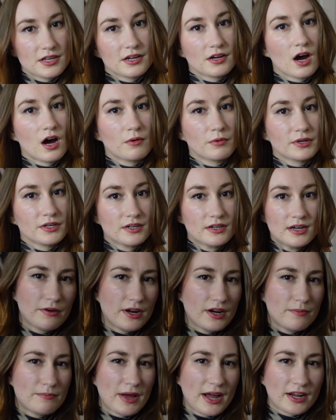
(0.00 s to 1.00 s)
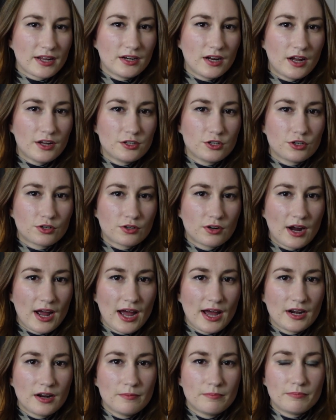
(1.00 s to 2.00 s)
say Gawain. I read it back in
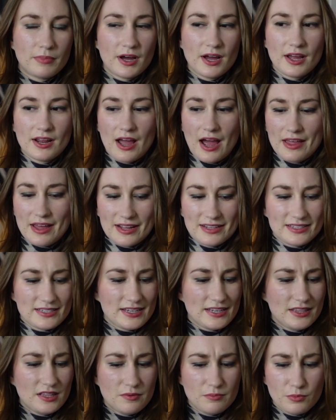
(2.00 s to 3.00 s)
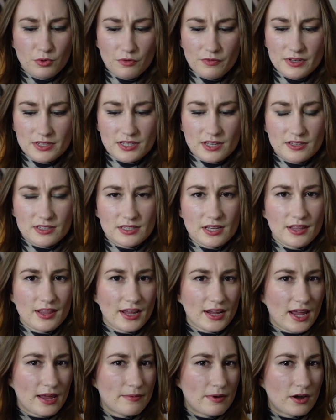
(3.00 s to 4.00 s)
undergrad, but I'd seen the movie since then
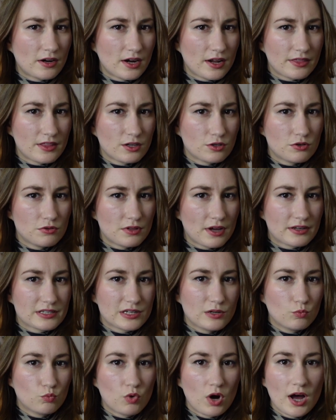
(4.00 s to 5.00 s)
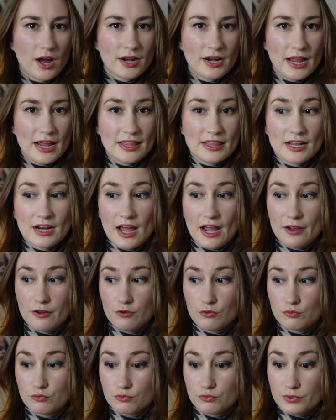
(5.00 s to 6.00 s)
that came out in I think 2001, and then
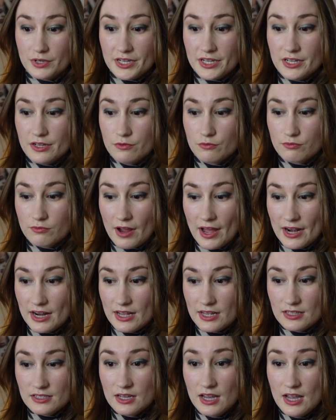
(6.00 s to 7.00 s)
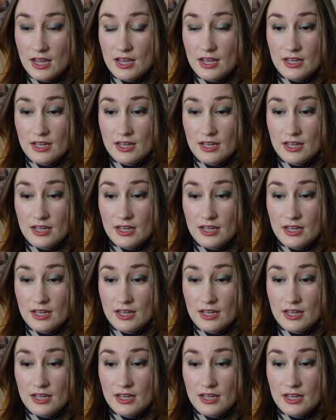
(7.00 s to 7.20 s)
I reread it.